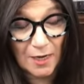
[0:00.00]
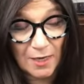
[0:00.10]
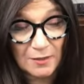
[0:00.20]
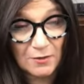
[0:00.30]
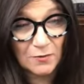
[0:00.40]

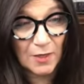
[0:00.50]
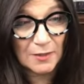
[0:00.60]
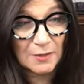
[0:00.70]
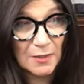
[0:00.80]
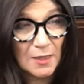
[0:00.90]
And you
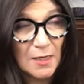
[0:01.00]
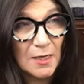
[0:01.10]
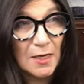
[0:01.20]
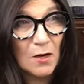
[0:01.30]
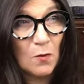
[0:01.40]
guys,
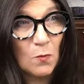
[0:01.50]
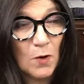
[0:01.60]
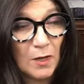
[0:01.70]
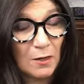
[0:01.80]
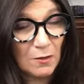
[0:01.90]
what